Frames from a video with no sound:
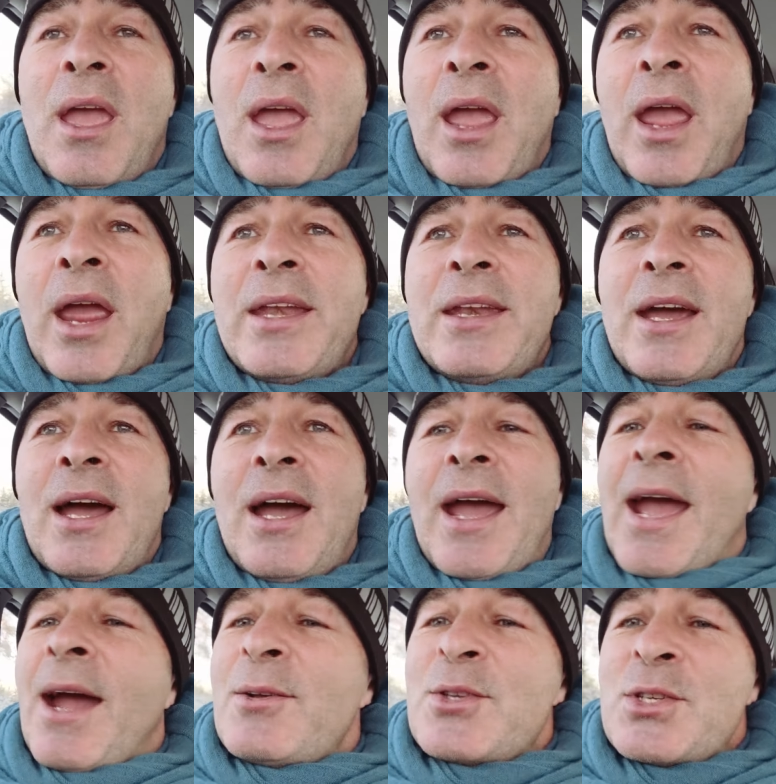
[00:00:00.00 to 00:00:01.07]
and uh,
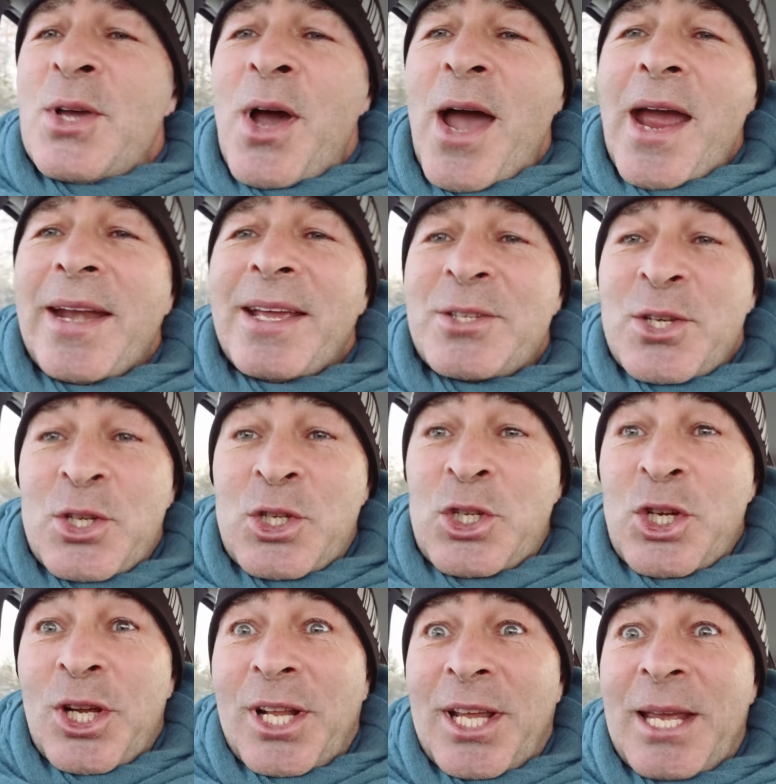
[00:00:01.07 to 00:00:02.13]
outside it's a
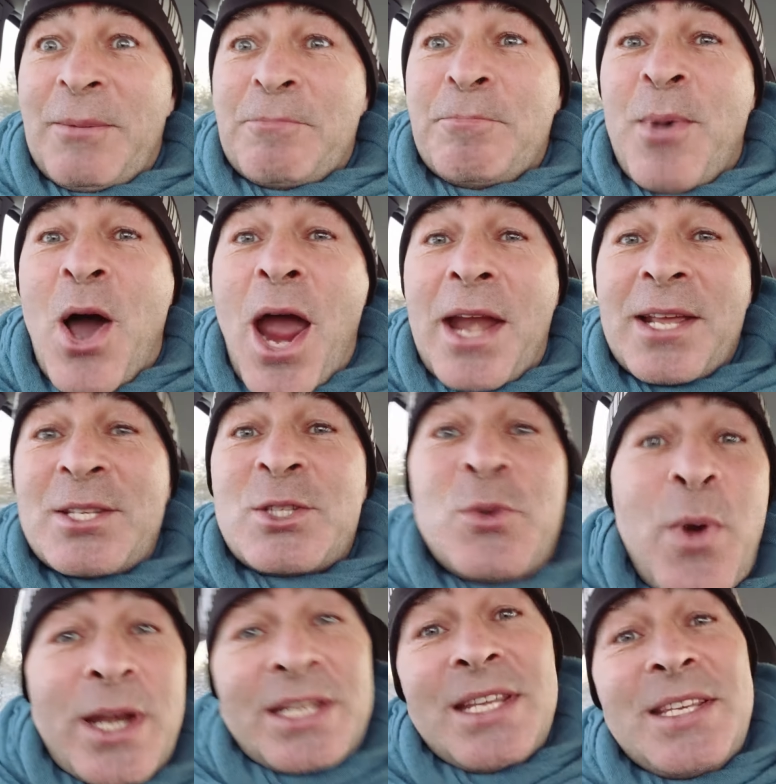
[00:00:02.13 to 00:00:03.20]
chilly minus
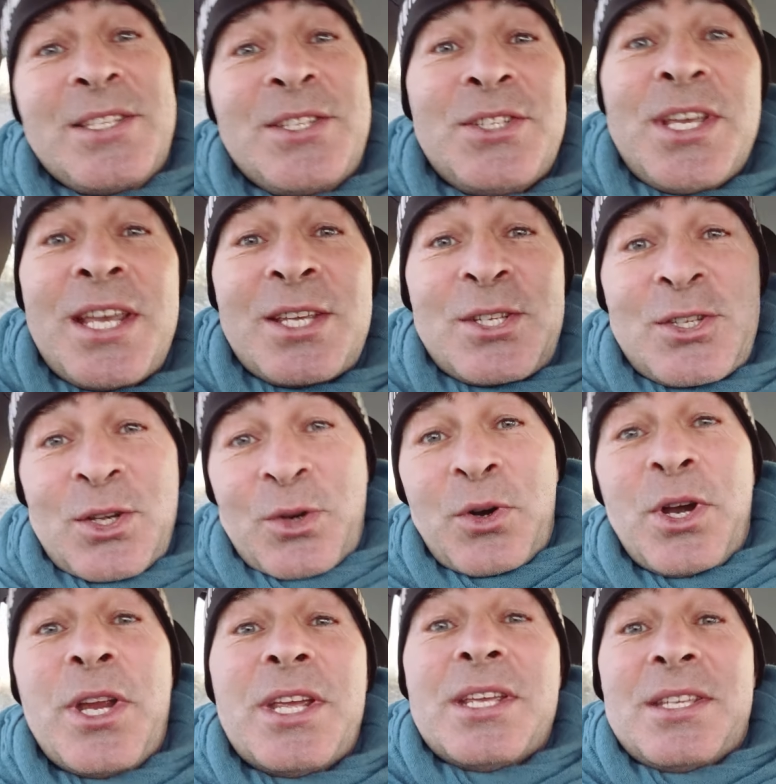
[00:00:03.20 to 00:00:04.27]
26
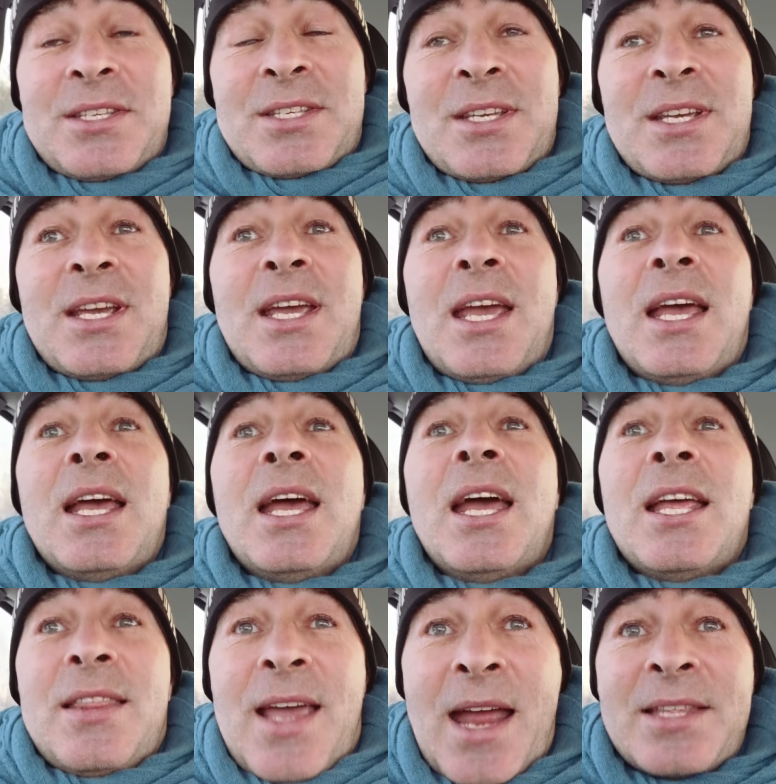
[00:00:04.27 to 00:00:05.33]
degrees.
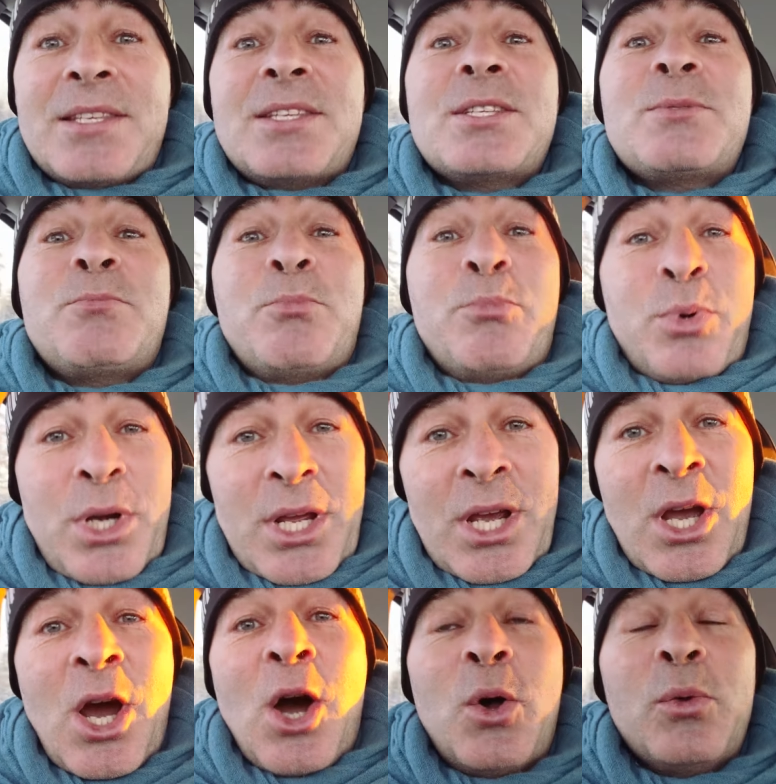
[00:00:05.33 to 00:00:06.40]
That's pretty
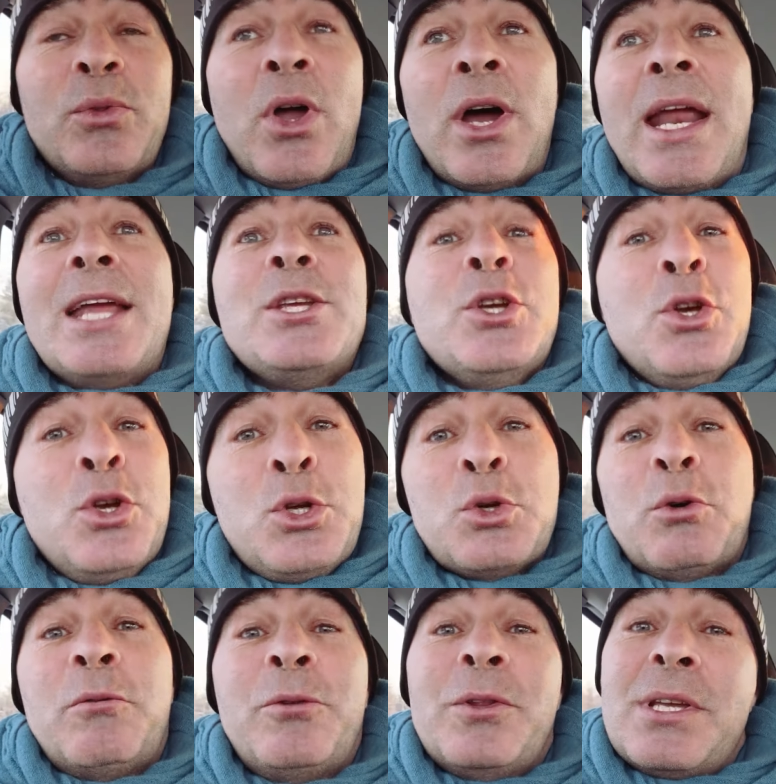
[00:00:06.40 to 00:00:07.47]
cold. Not
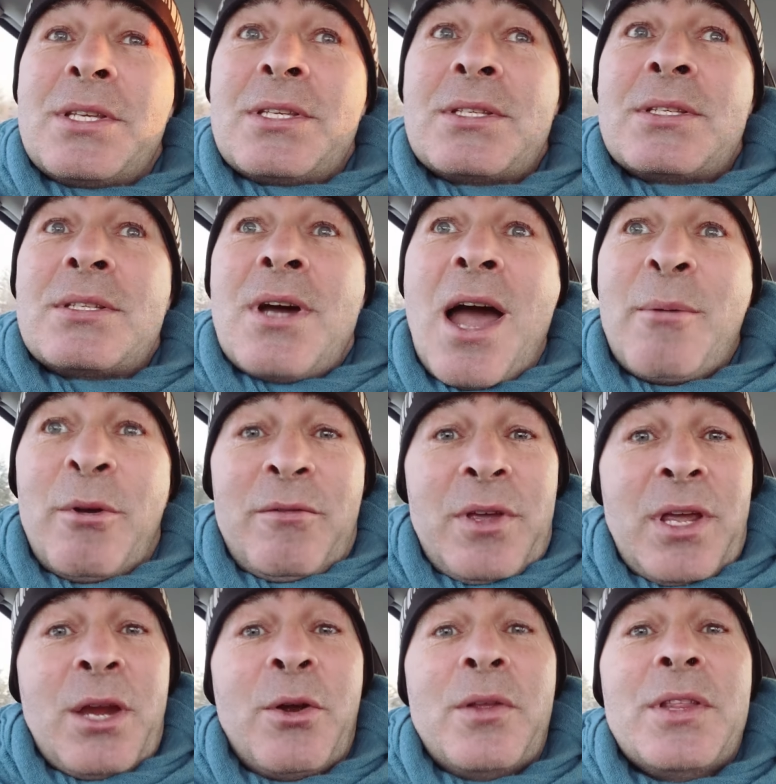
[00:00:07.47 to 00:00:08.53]
unusual for this time of
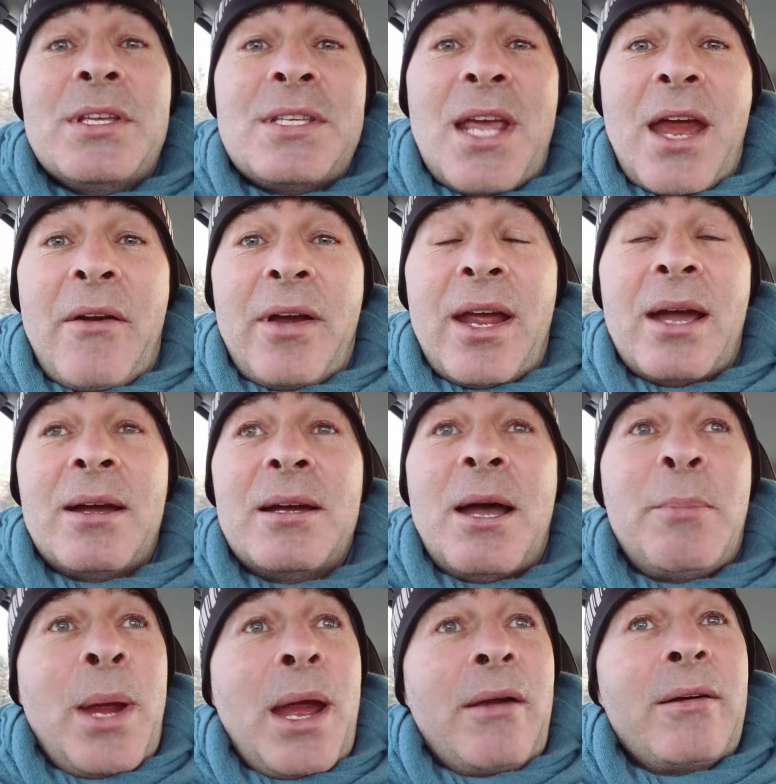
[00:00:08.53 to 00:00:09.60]
year in this area
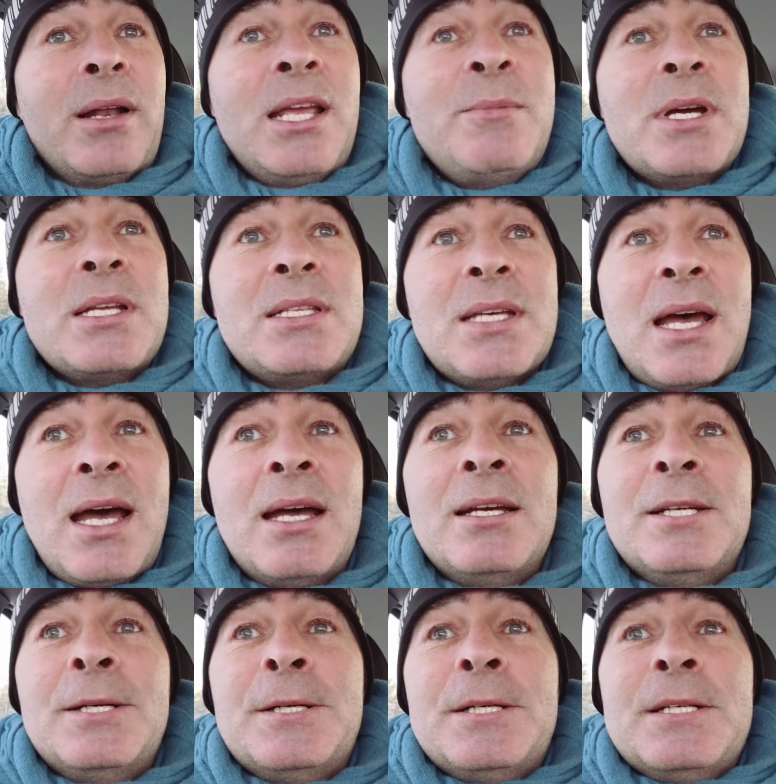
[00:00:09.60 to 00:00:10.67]
apparently, but uh,
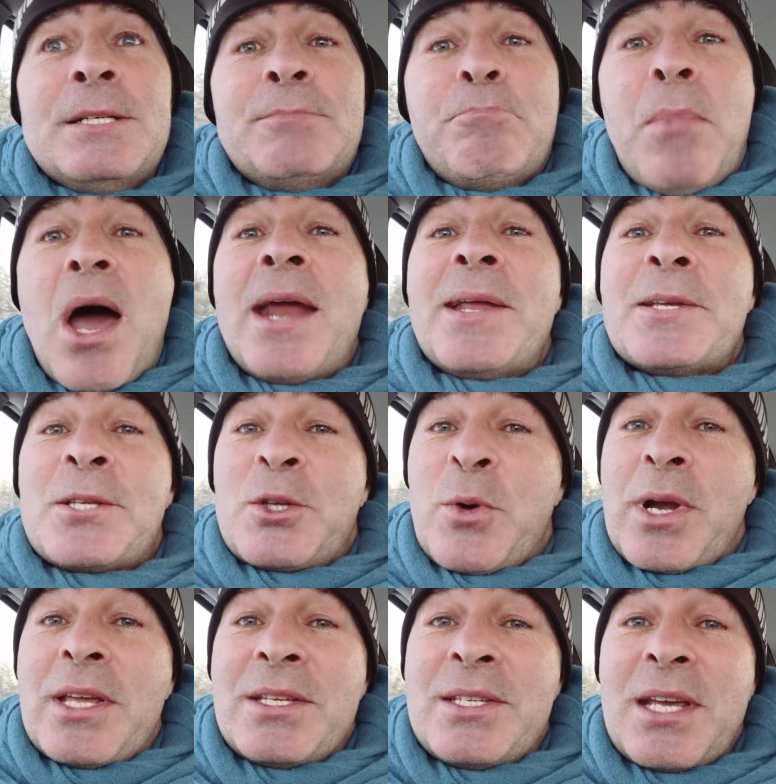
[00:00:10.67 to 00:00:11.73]
minus
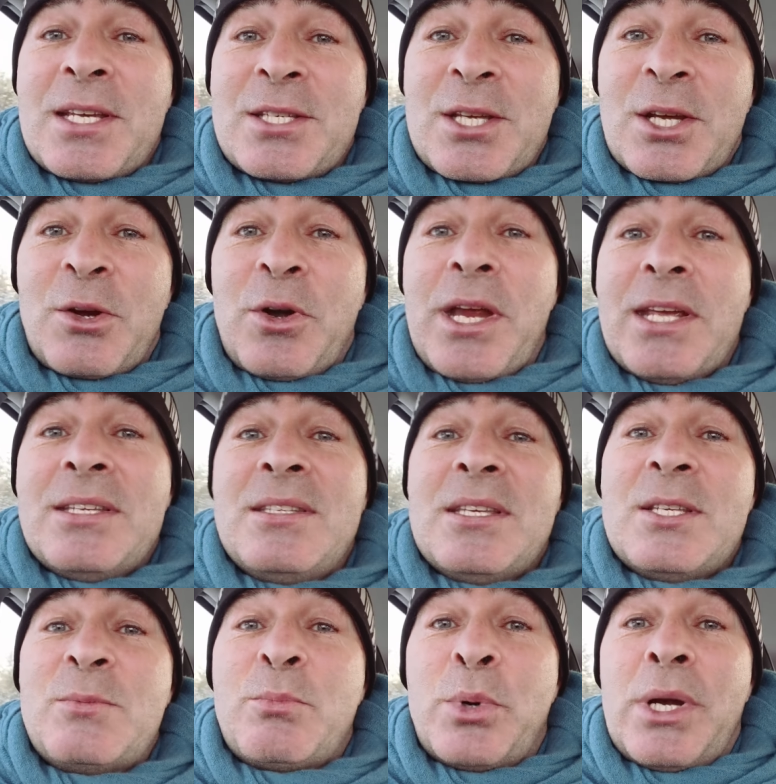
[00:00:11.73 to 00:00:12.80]
26 degrees
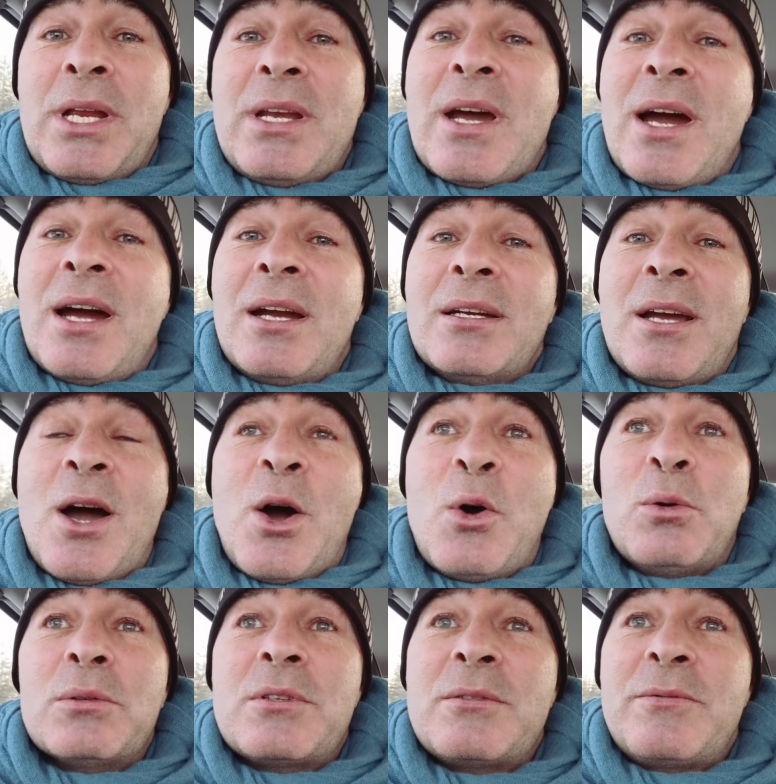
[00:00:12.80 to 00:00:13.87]
is pretty darn
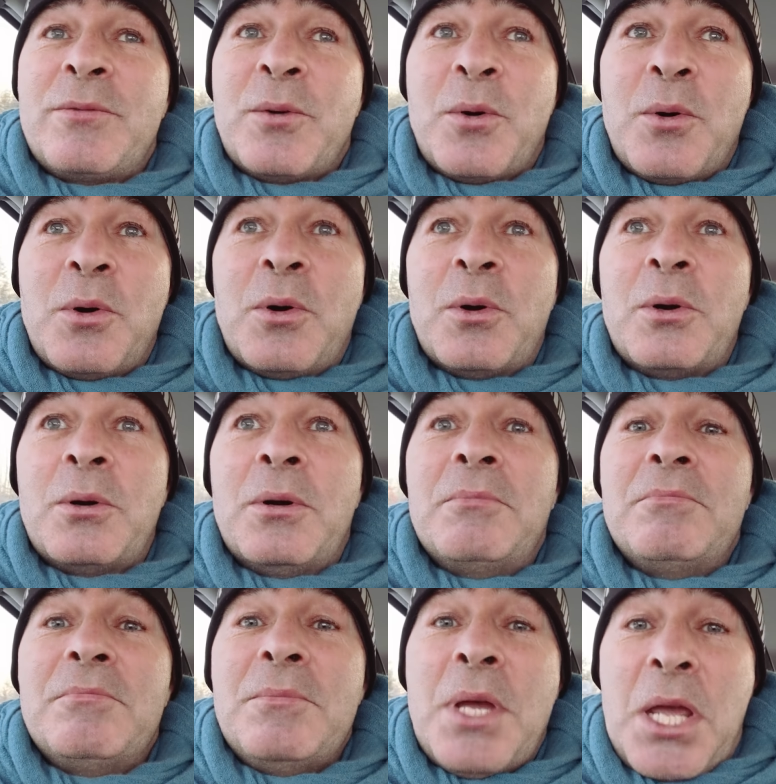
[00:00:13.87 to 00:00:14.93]
cold for
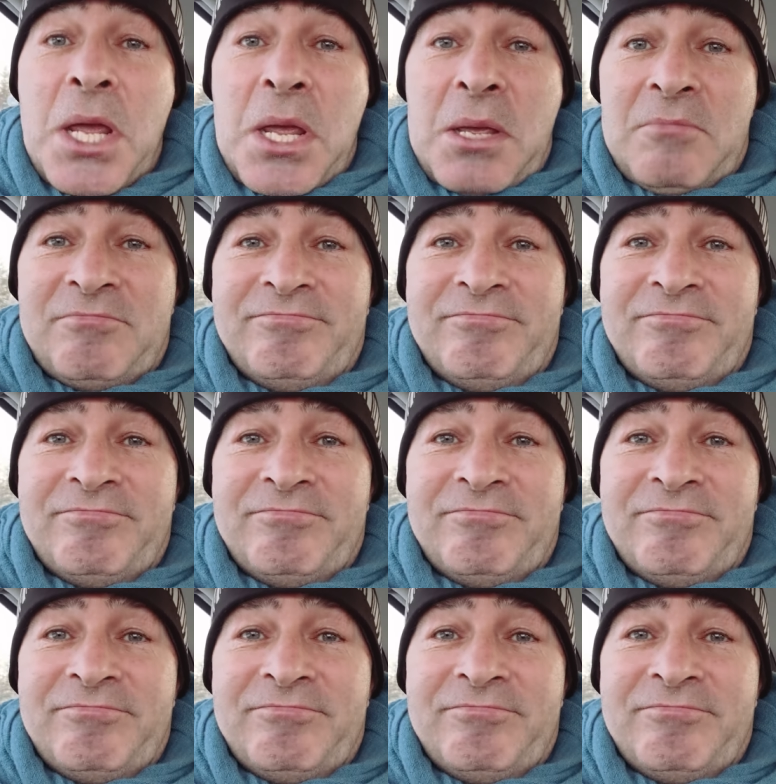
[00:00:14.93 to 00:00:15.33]
me.